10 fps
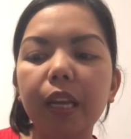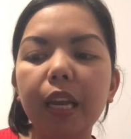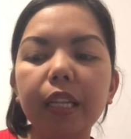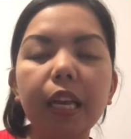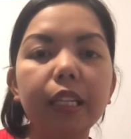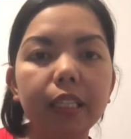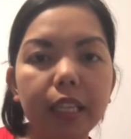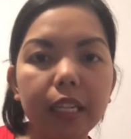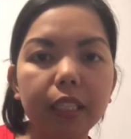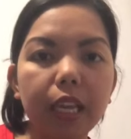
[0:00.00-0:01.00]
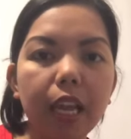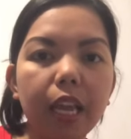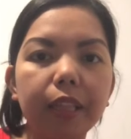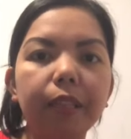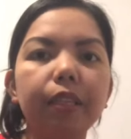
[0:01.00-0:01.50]
And that's
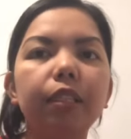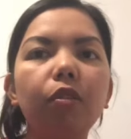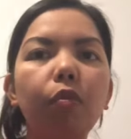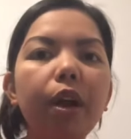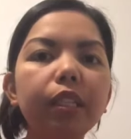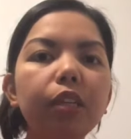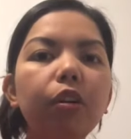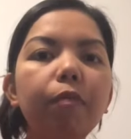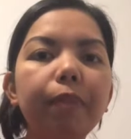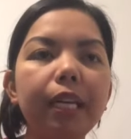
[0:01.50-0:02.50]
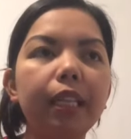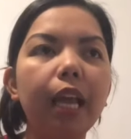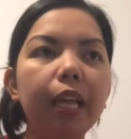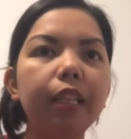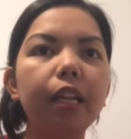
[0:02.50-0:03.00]
it. So once you
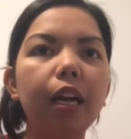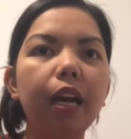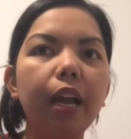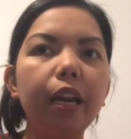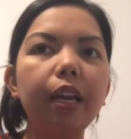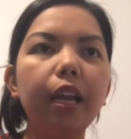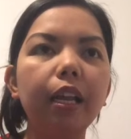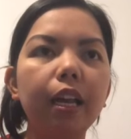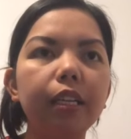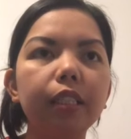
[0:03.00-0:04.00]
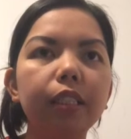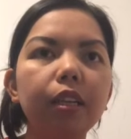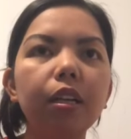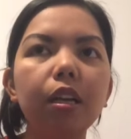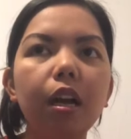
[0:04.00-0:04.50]
completed, the
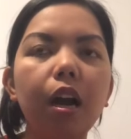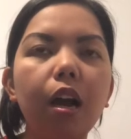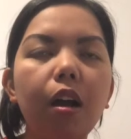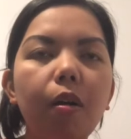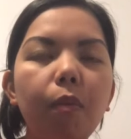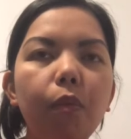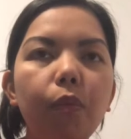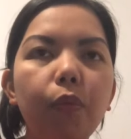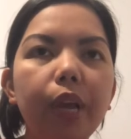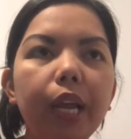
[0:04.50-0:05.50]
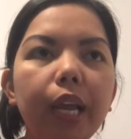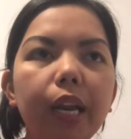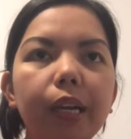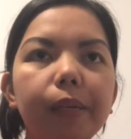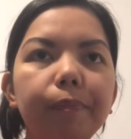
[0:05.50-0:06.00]
NNAS
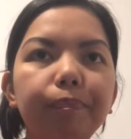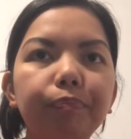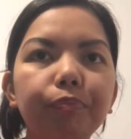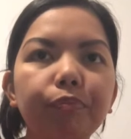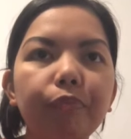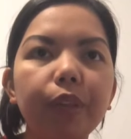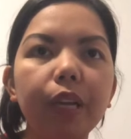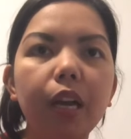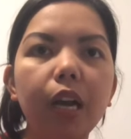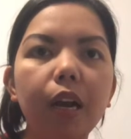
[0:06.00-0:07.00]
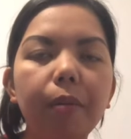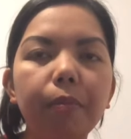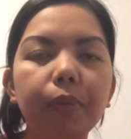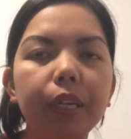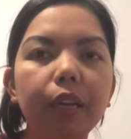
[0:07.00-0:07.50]
will
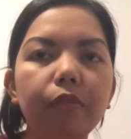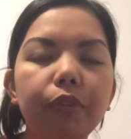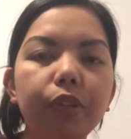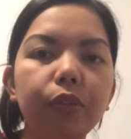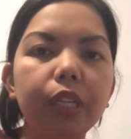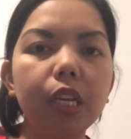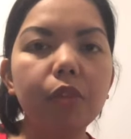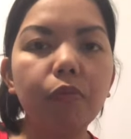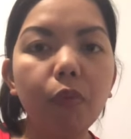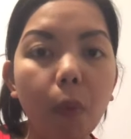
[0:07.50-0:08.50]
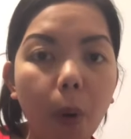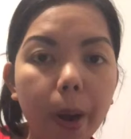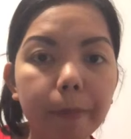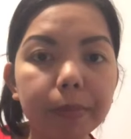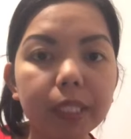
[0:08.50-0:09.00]
give you the
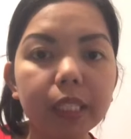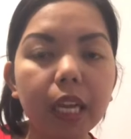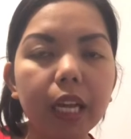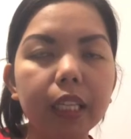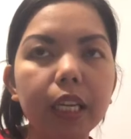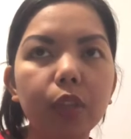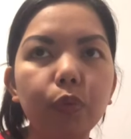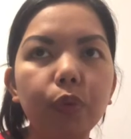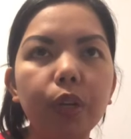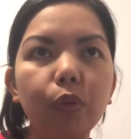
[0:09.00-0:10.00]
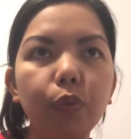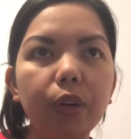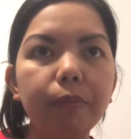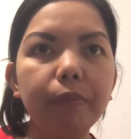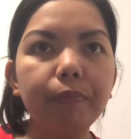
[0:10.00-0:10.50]
forms that it
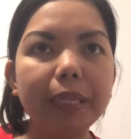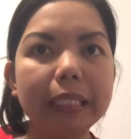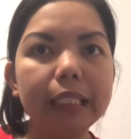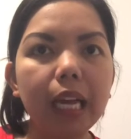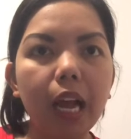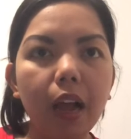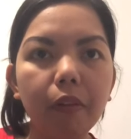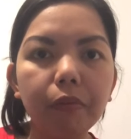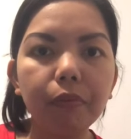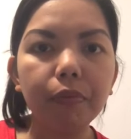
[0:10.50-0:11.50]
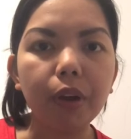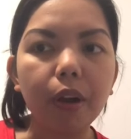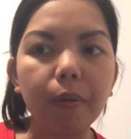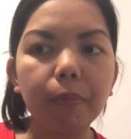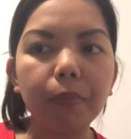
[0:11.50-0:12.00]
will be filled up
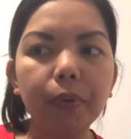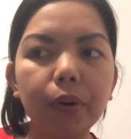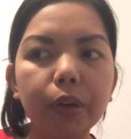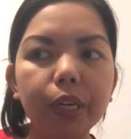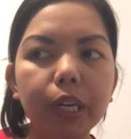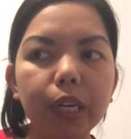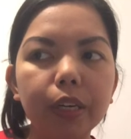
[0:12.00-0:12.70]
for the